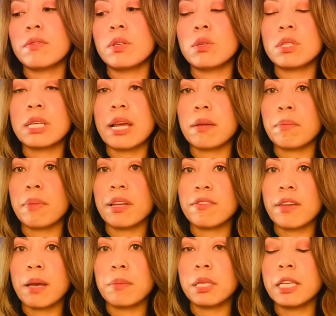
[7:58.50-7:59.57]
you stand by
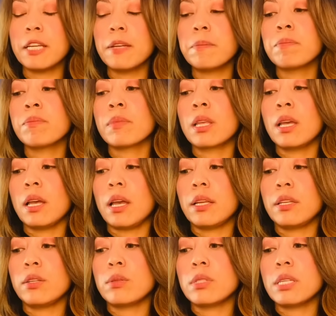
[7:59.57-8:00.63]
family
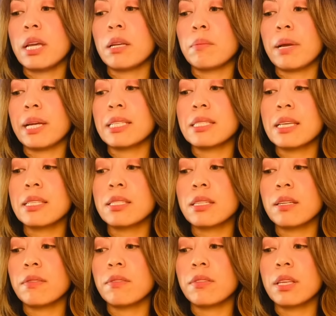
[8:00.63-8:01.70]
and you stand by
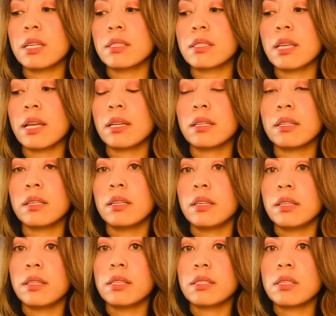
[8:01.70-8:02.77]
sensitive things like,
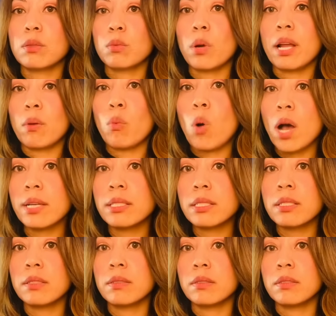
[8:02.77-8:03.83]
this is what I
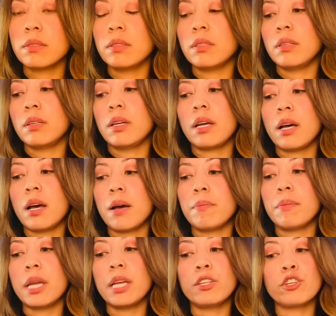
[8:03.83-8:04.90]
want,
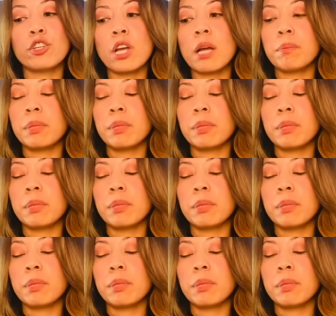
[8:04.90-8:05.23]
and you're not